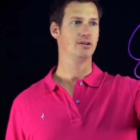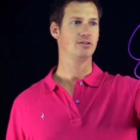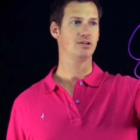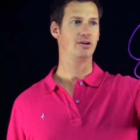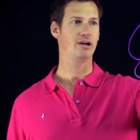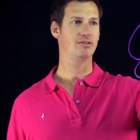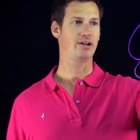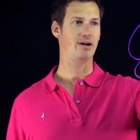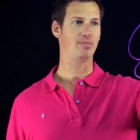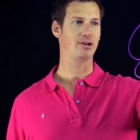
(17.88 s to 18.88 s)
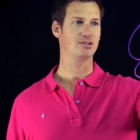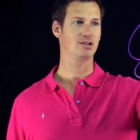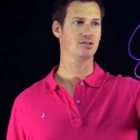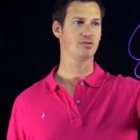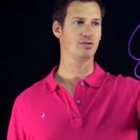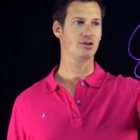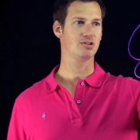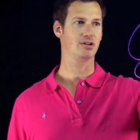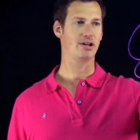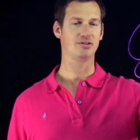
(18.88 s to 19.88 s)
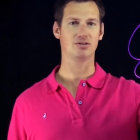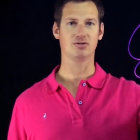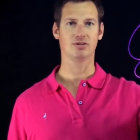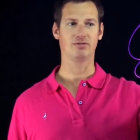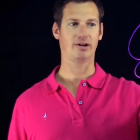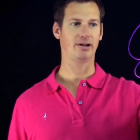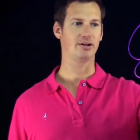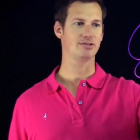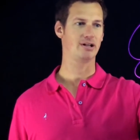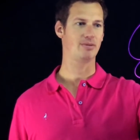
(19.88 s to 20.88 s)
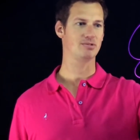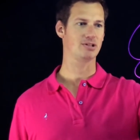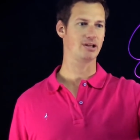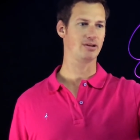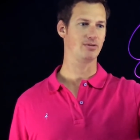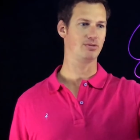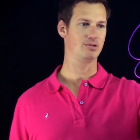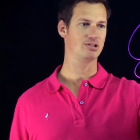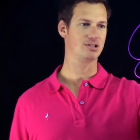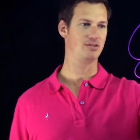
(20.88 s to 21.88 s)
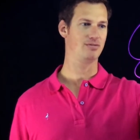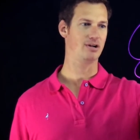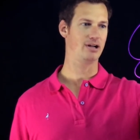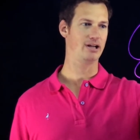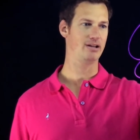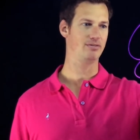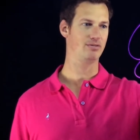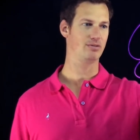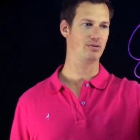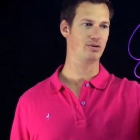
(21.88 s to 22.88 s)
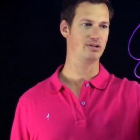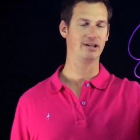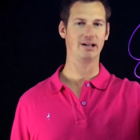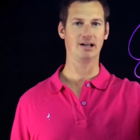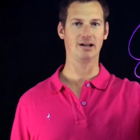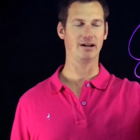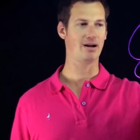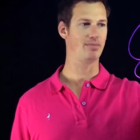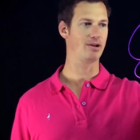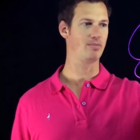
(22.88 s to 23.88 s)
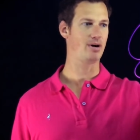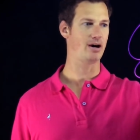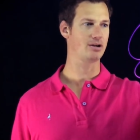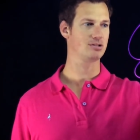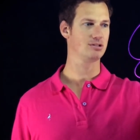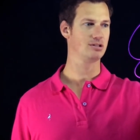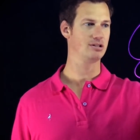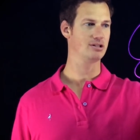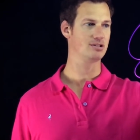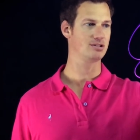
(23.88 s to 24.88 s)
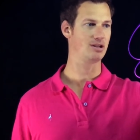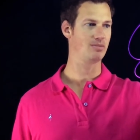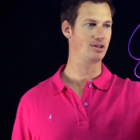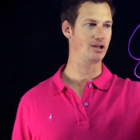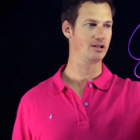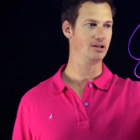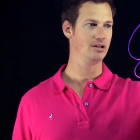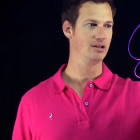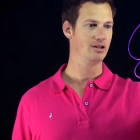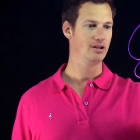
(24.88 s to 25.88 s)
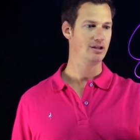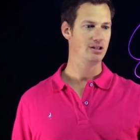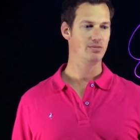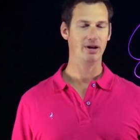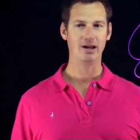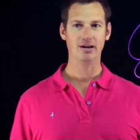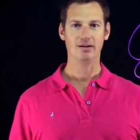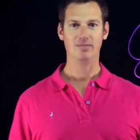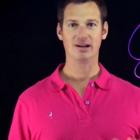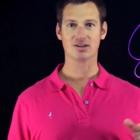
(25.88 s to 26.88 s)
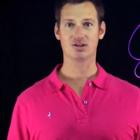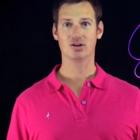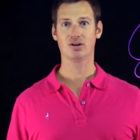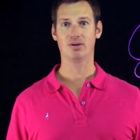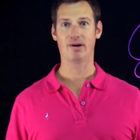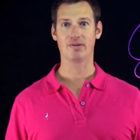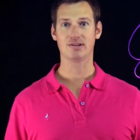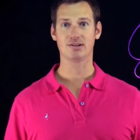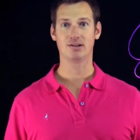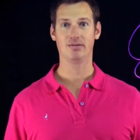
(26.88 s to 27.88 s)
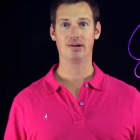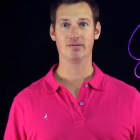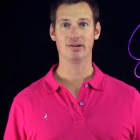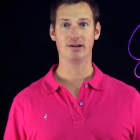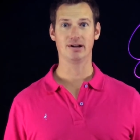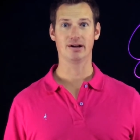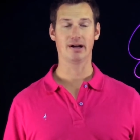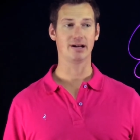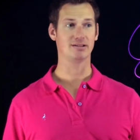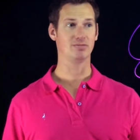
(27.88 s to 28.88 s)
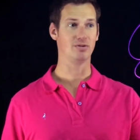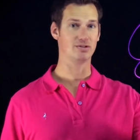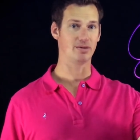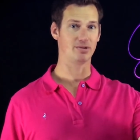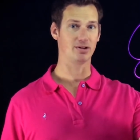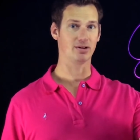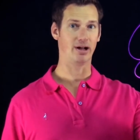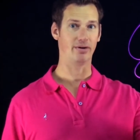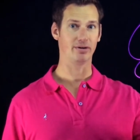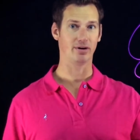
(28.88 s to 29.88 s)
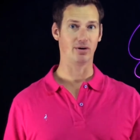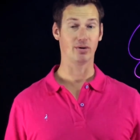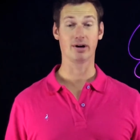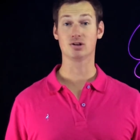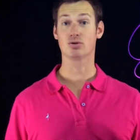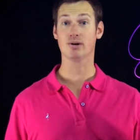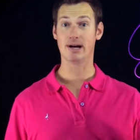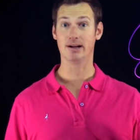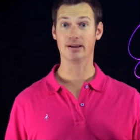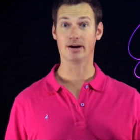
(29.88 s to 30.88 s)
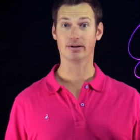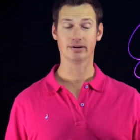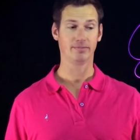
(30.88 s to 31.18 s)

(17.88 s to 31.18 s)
Say you have an app like Salesforce that allows you to store files, and apps like O365, or a dedicated app like Box that does the same thing. You may be concerned about the sensitivity of the data as it moves up to the cloud or gets created there.